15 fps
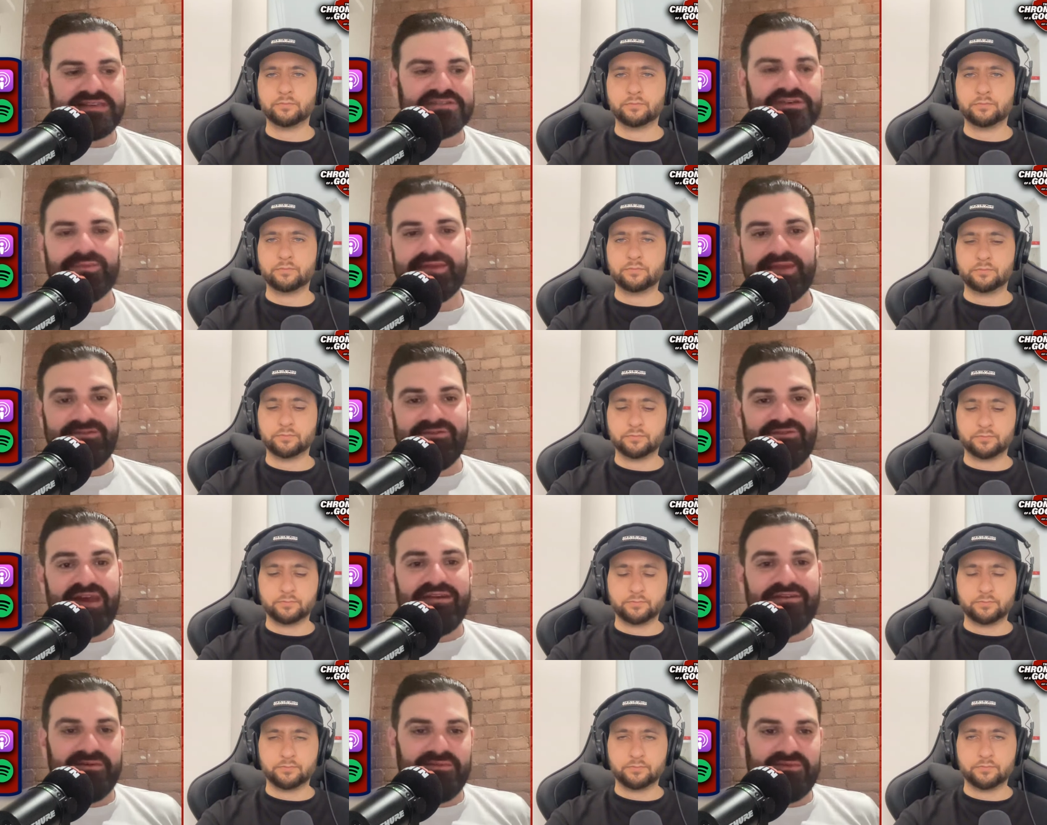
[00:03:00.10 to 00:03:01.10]
Speaker 1: there's so many
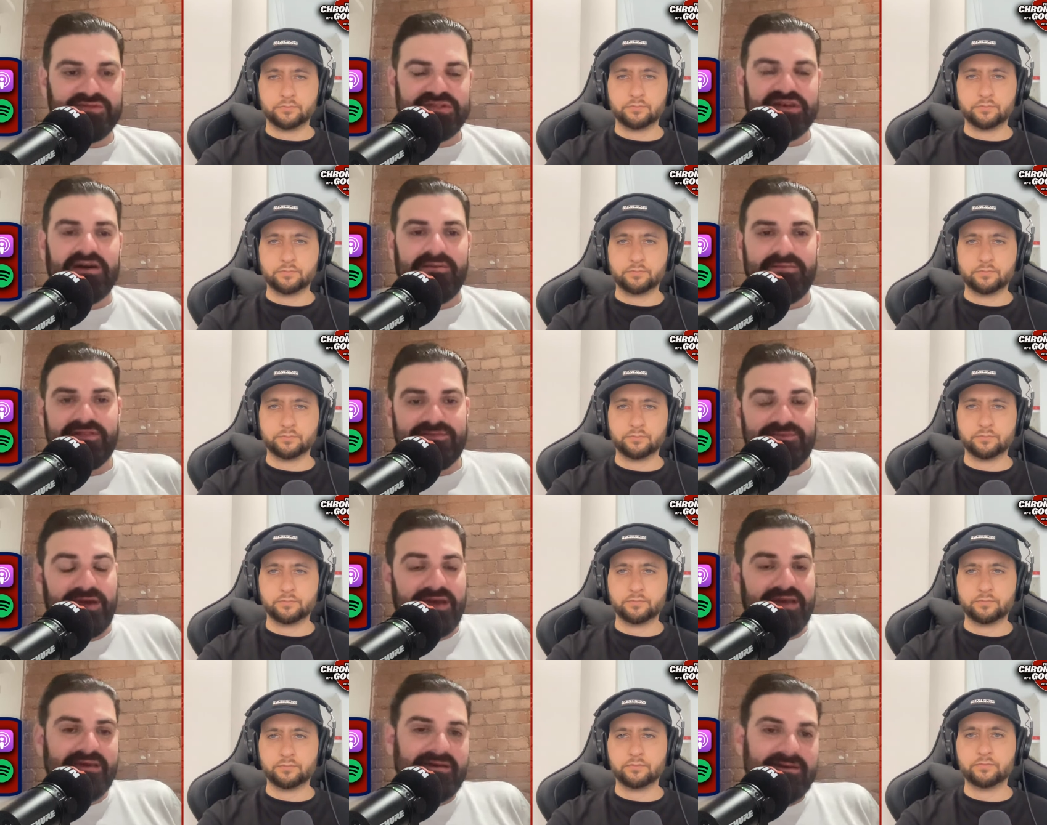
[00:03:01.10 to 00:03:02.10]
variables that come into
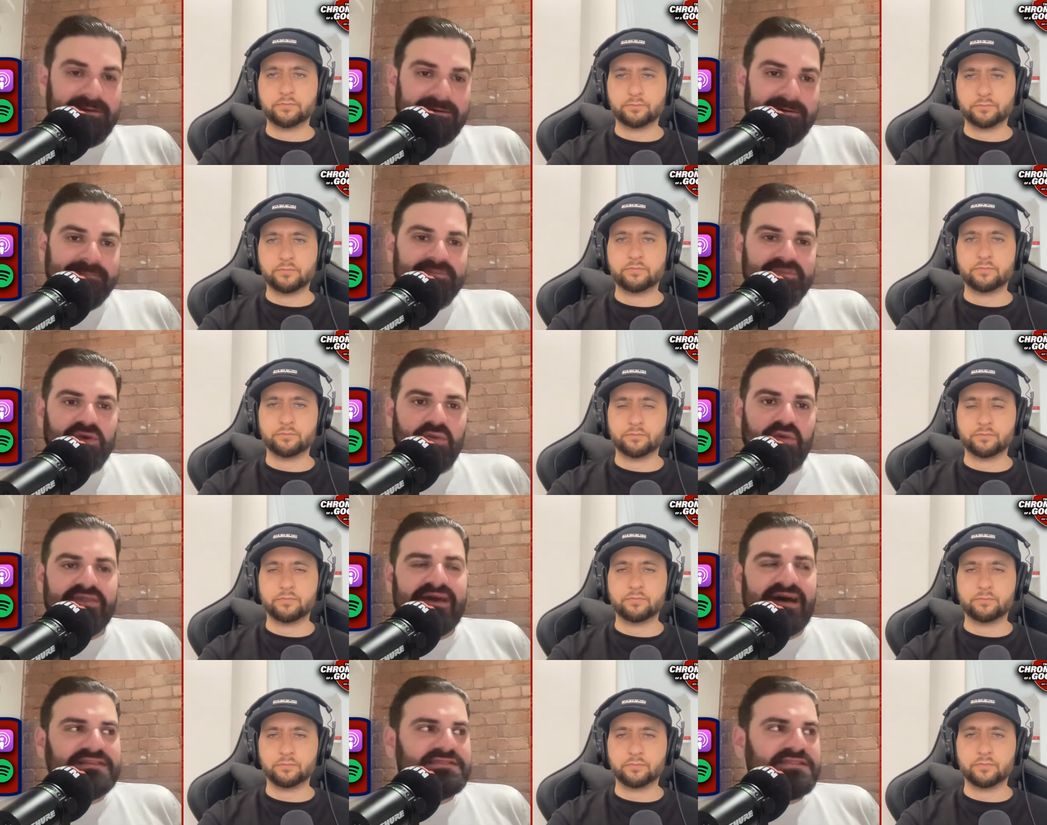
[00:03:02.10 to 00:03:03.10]
play
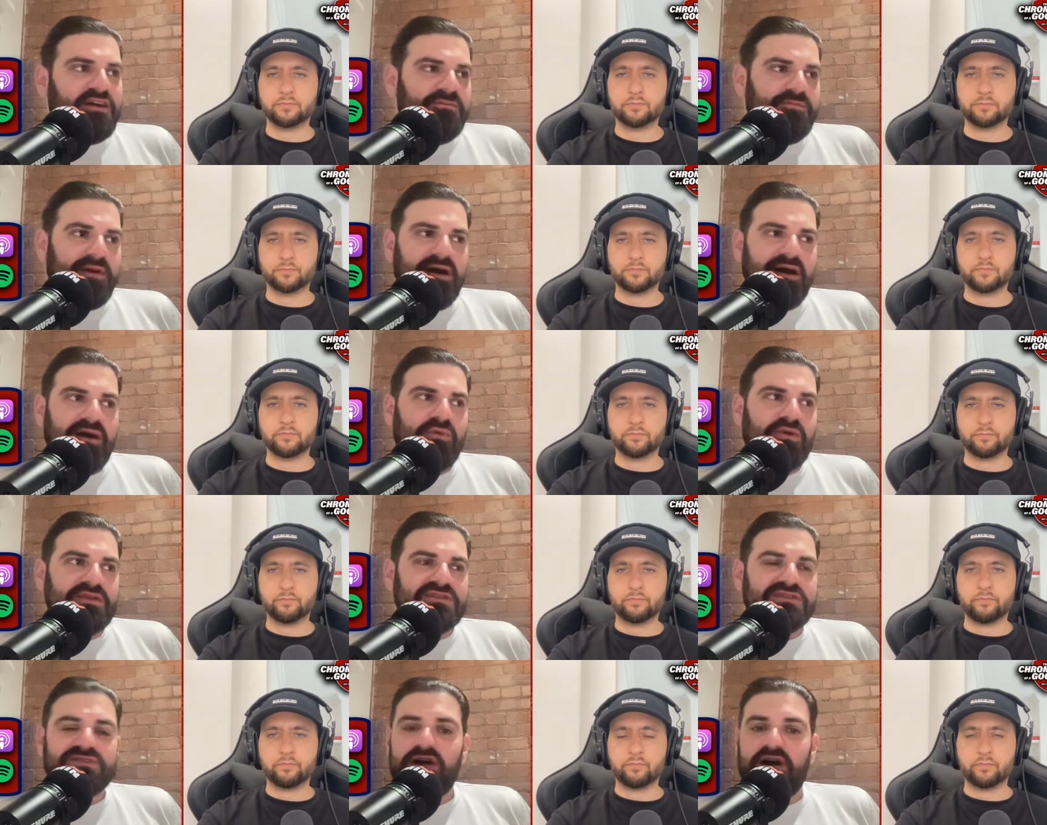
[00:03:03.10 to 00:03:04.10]
with that stuff. But I wanted
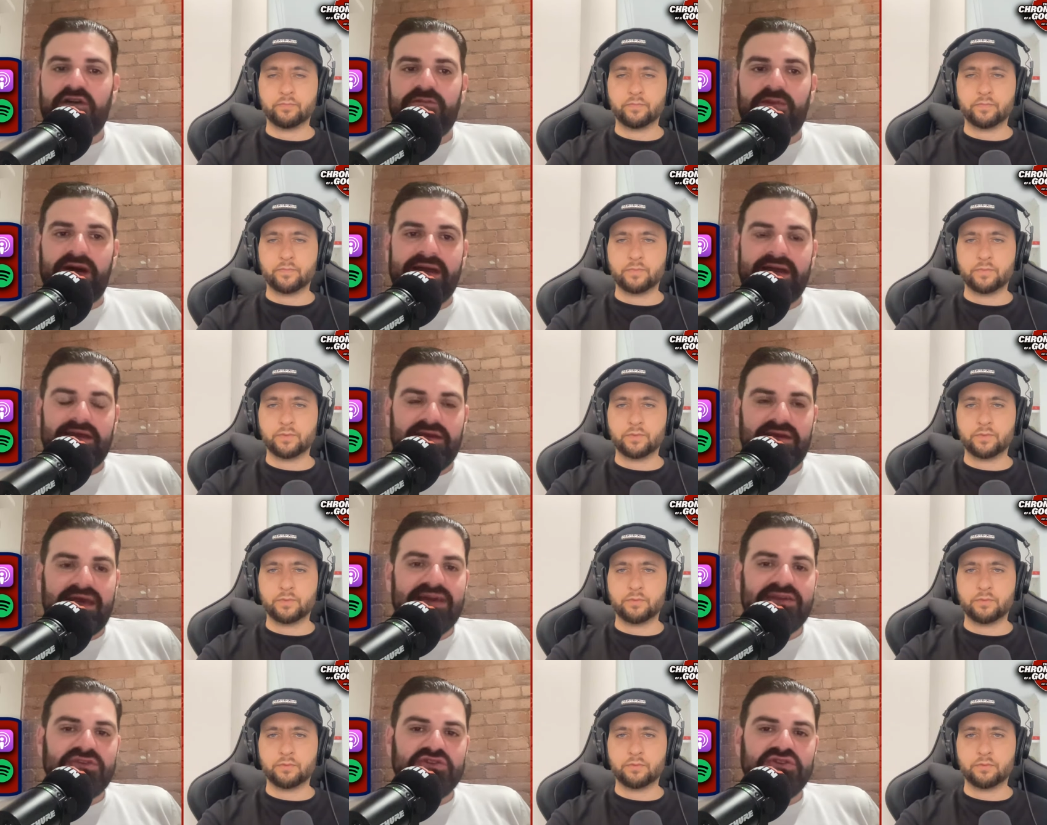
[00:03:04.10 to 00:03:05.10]
to start off by
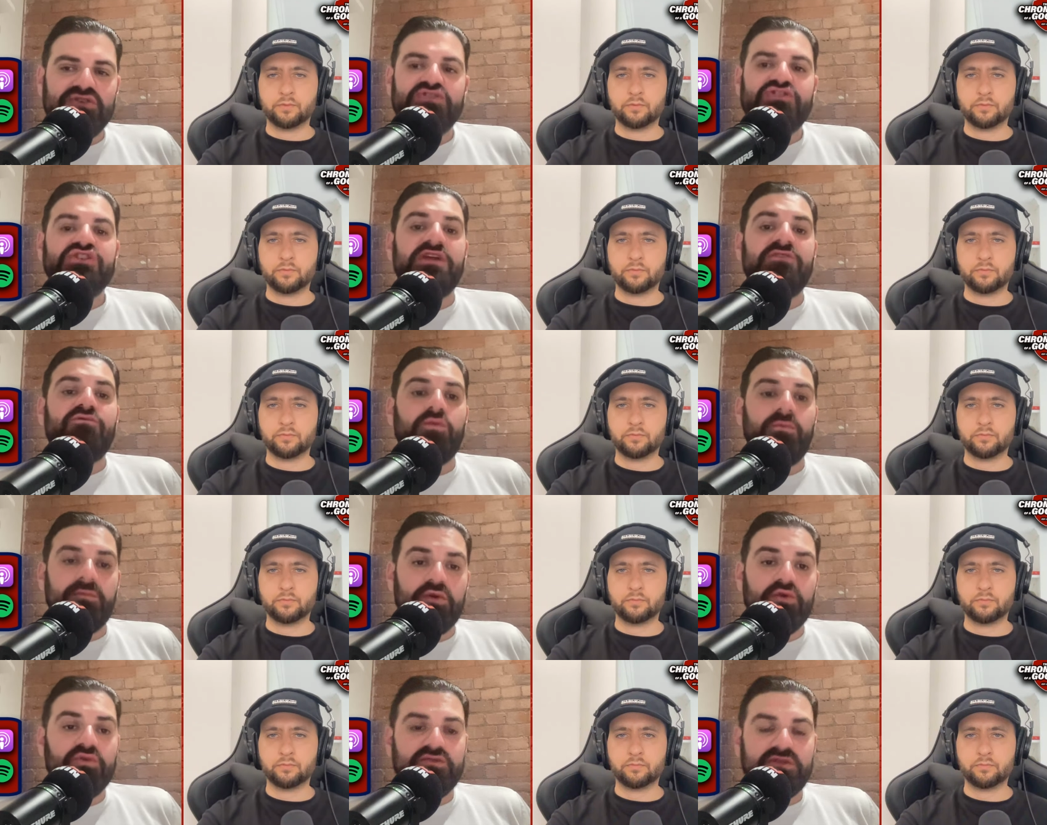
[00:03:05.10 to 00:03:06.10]
gauging your general
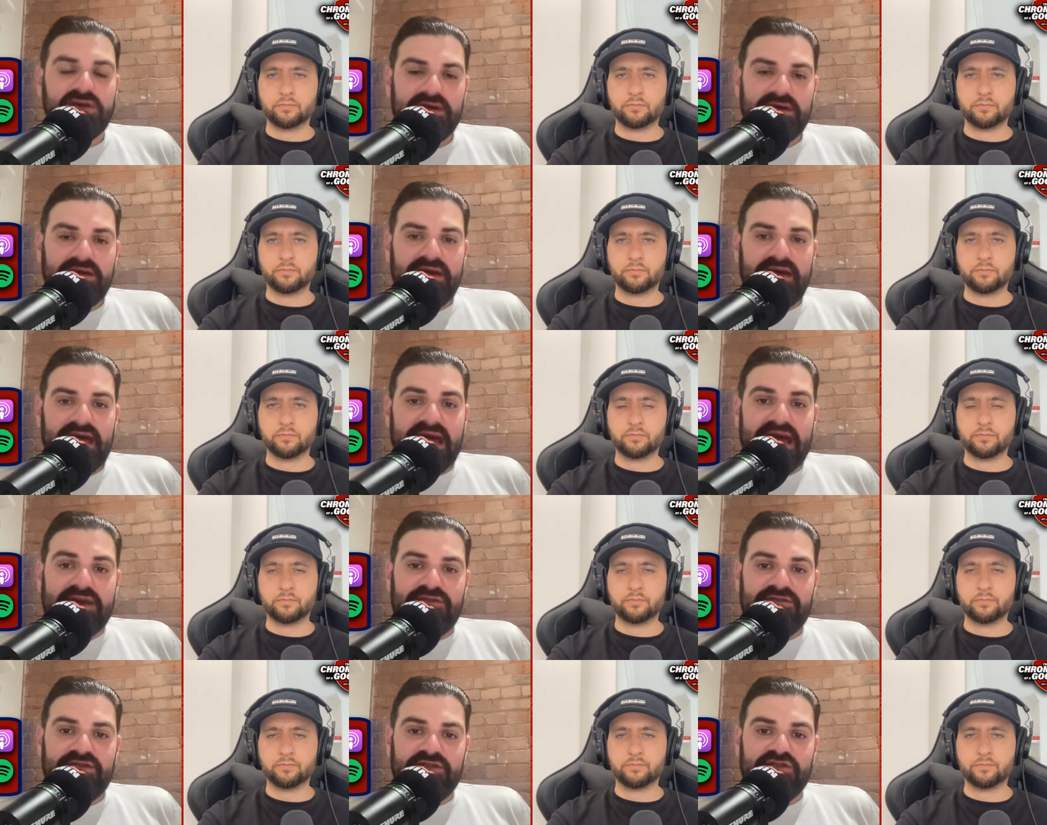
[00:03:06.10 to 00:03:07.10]
mood ahead
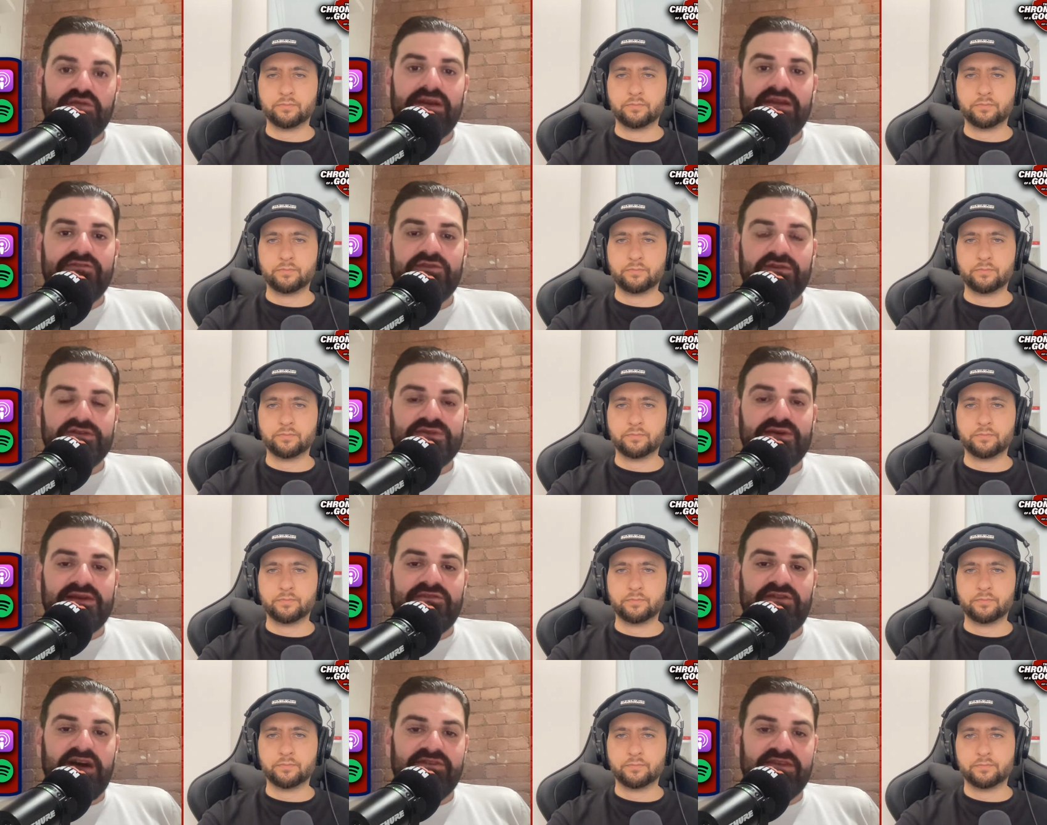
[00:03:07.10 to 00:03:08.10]
of the 24
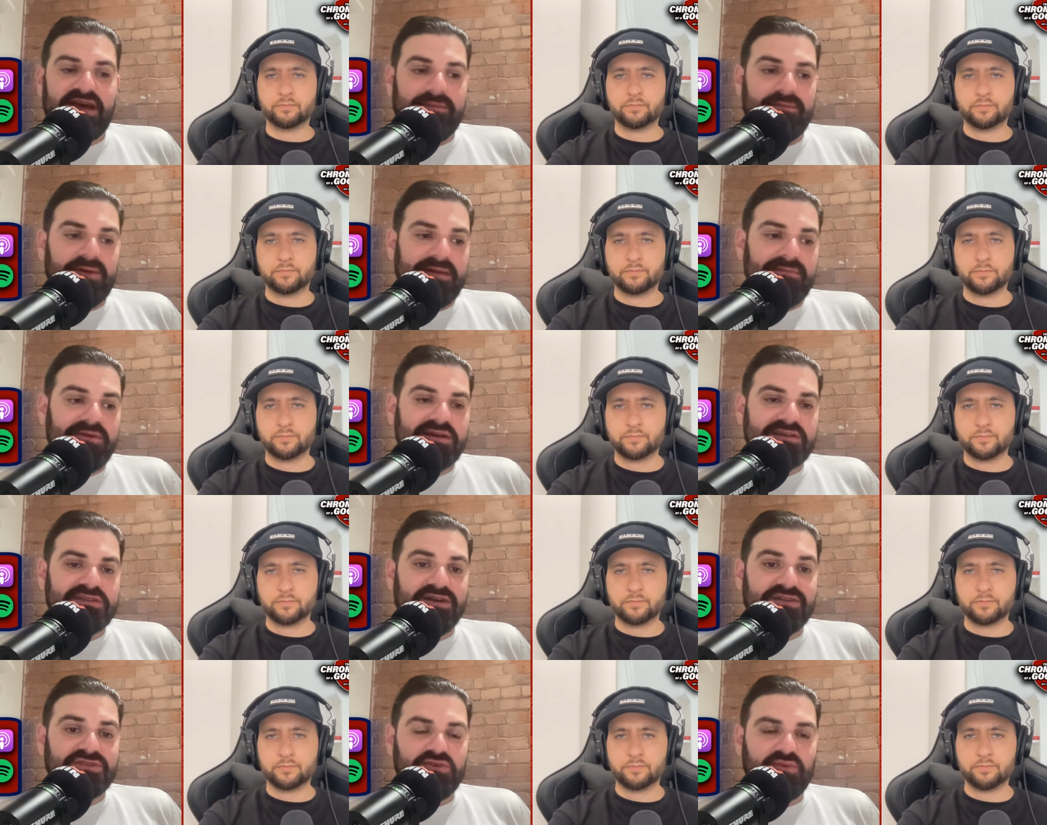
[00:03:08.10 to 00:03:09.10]
25 campaign because
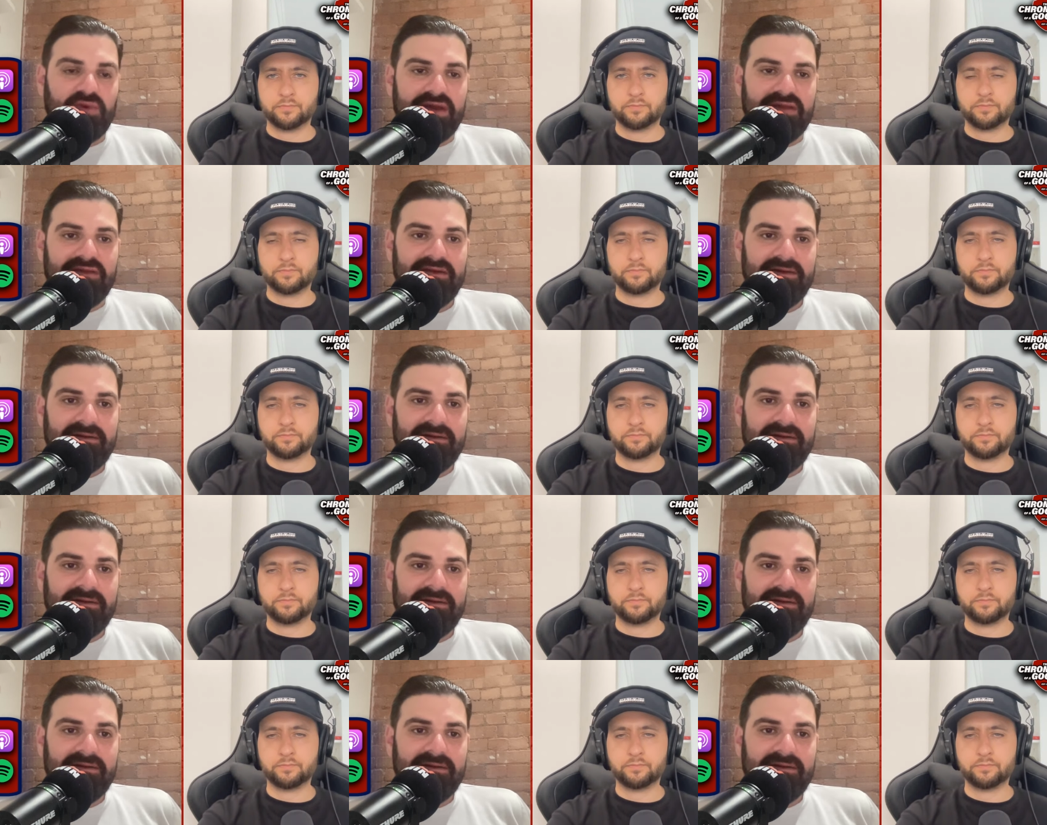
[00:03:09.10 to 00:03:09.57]
Arsenal went